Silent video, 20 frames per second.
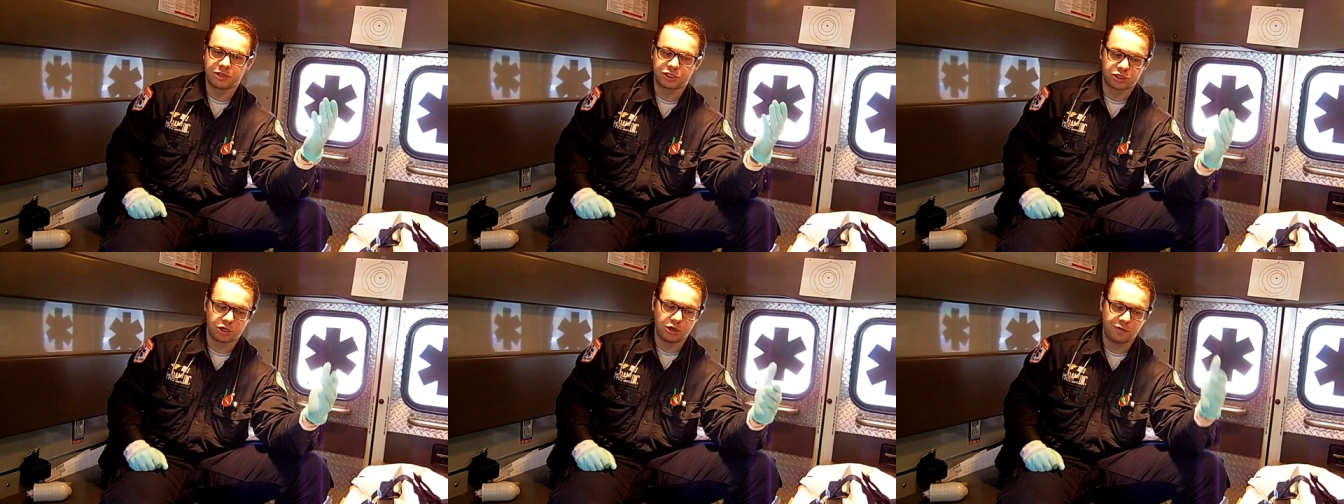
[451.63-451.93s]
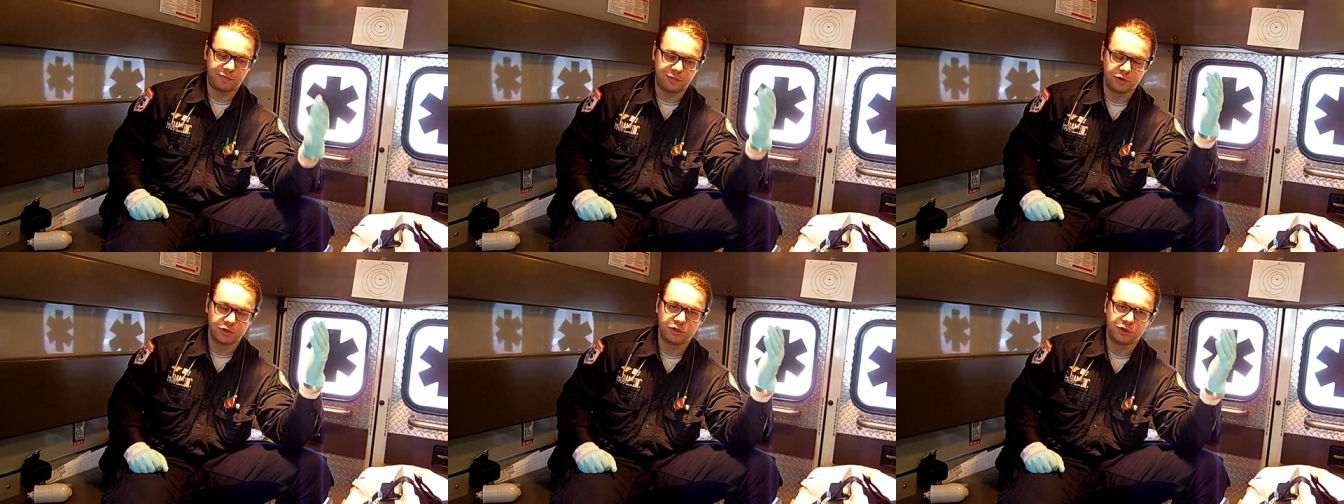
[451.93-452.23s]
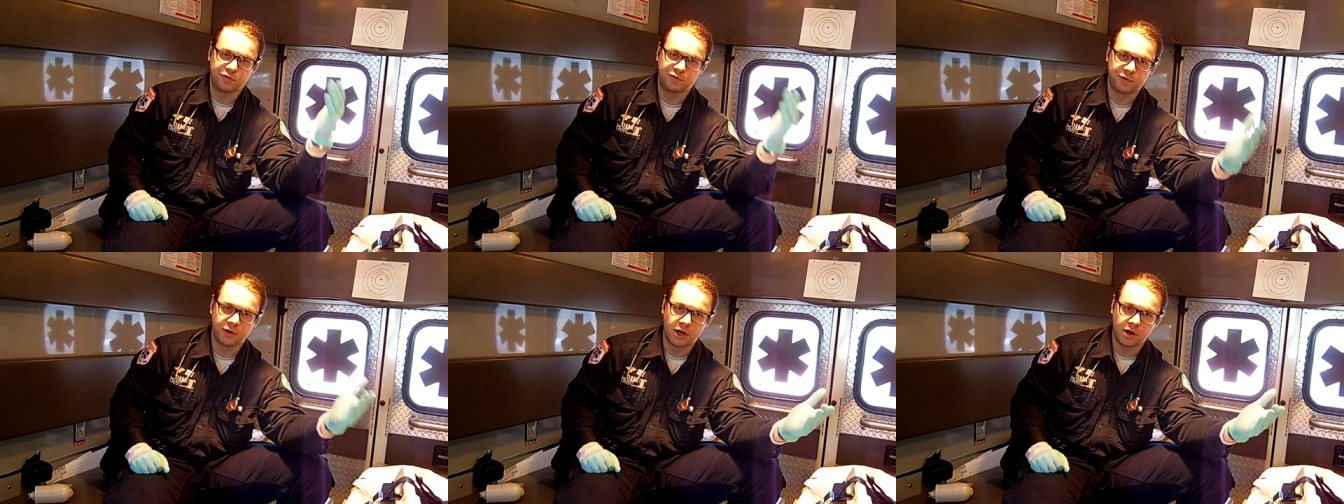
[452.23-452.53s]
So if you're in your
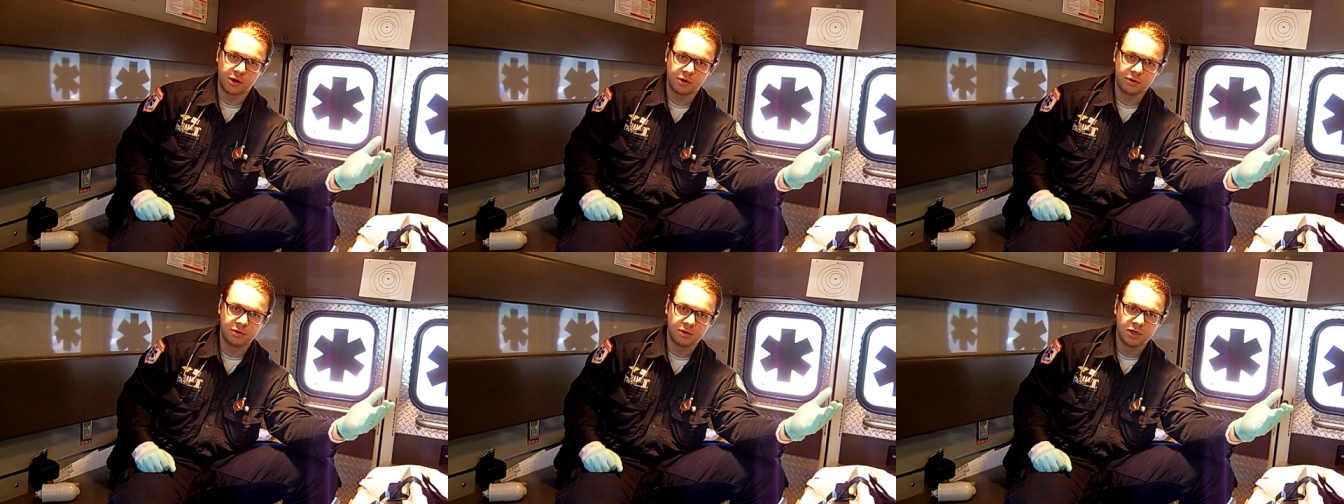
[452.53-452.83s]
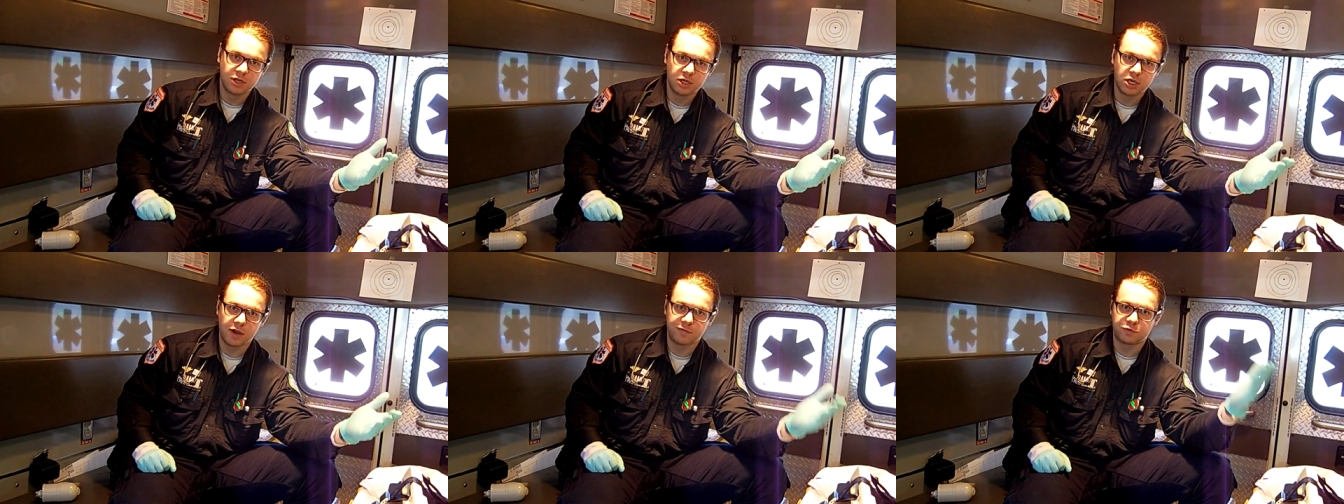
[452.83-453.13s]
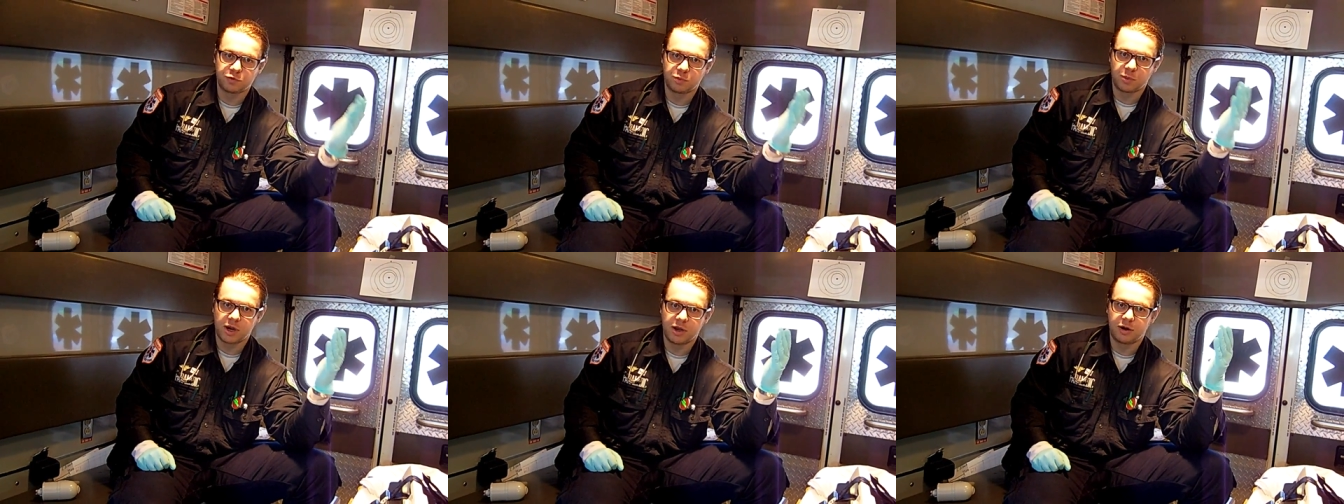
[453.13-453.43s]
flow, you have to
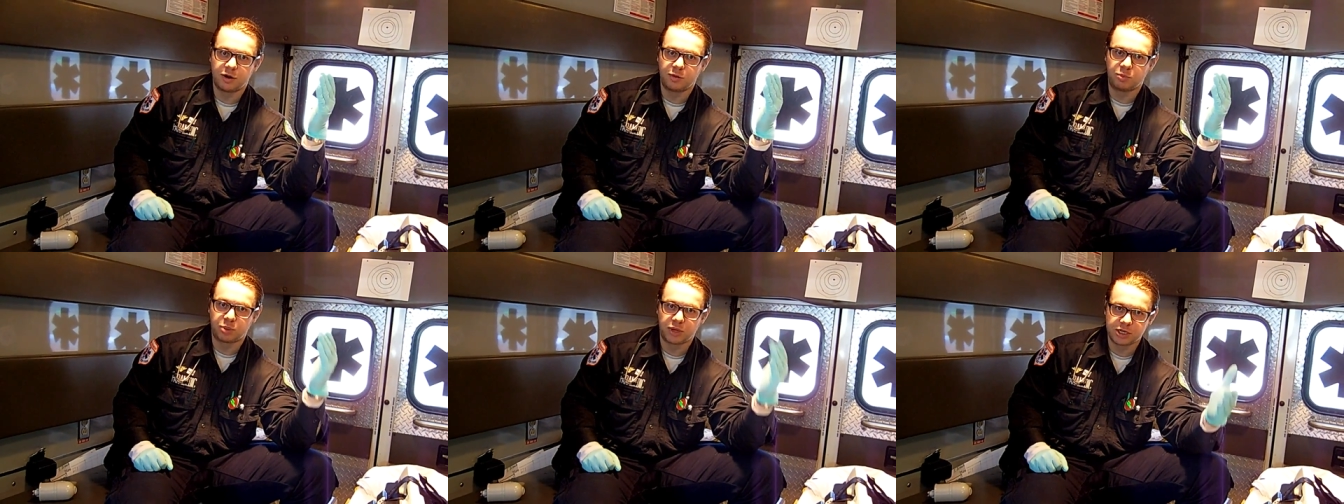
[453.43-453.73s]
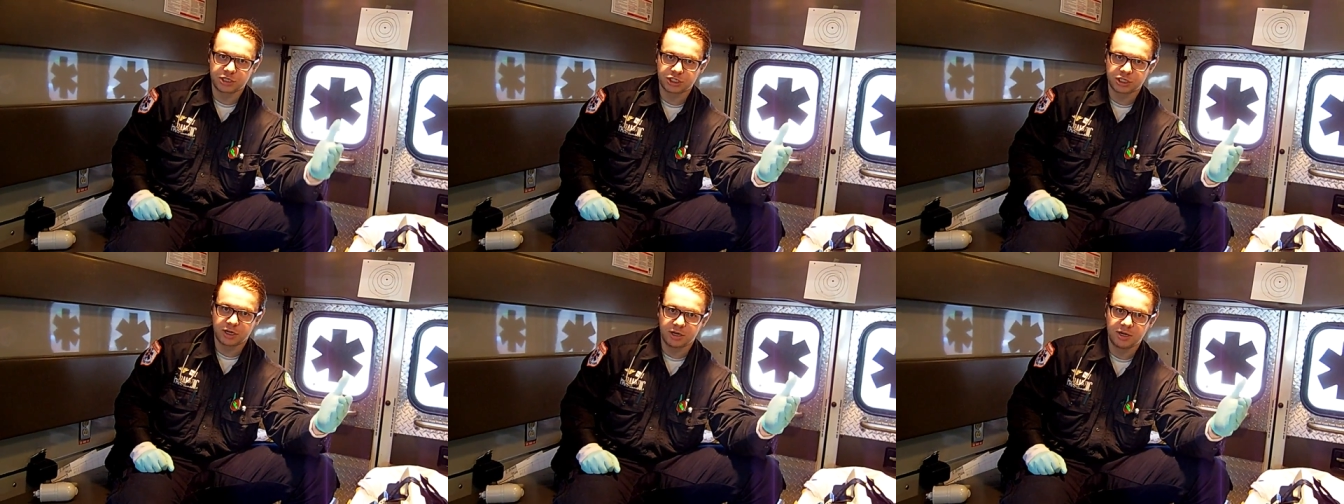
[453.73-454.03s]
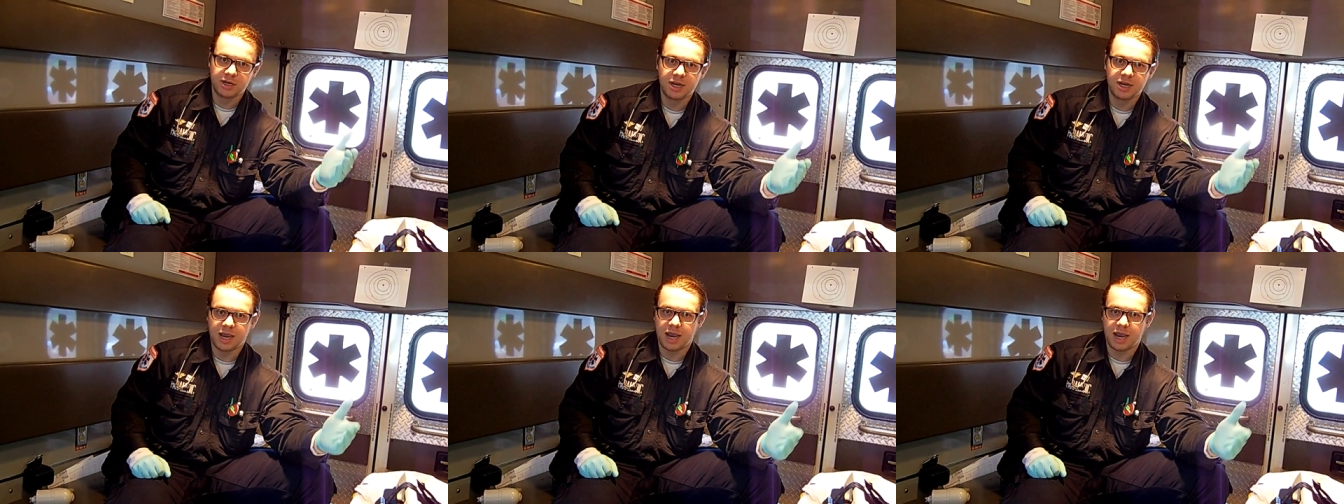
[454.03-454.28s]
monitor pressure,